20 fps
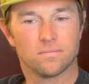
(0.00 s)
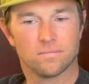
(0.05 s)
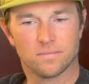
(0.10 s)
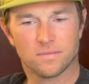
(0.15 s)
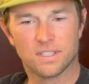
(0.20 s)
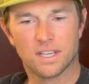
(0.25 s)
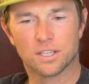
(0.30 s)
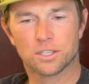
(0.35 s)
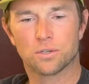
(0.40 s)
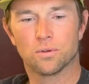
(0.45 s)

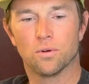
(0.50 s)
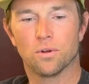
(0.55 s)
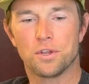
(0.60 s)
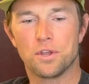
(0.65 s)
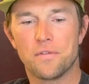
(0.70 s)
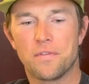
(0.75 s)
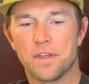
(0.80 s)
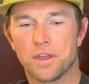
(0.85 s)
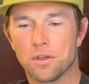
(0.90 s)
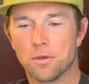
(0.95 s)
That's cool.
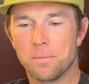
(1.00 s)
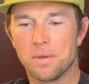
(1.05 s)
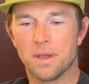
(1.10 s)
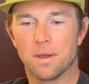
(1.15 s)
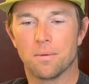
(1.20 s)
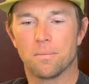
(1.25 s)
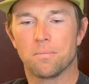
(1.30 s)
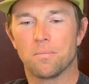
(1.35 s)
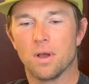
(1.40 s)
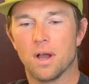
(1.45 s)
You think you'll be
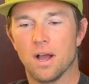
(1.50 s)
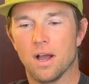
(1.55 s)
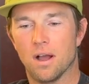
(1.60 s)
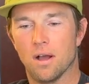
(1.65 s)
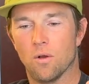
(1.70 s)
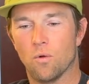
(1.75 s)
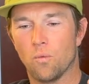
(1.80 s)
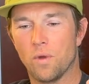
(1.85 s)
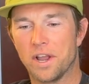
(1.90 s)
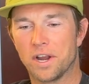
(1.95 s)

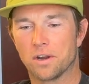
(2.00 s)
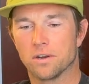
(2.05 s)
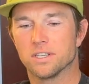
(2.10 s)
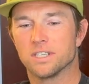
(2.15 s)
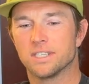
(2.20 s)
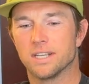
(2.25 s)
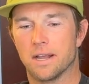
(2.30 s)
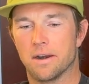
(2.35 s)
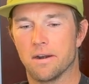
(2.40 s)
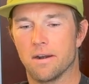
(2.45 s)

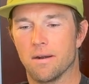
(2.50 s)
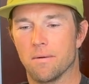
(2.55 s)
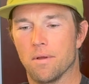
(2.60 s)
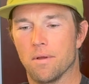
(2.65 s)
wingers that are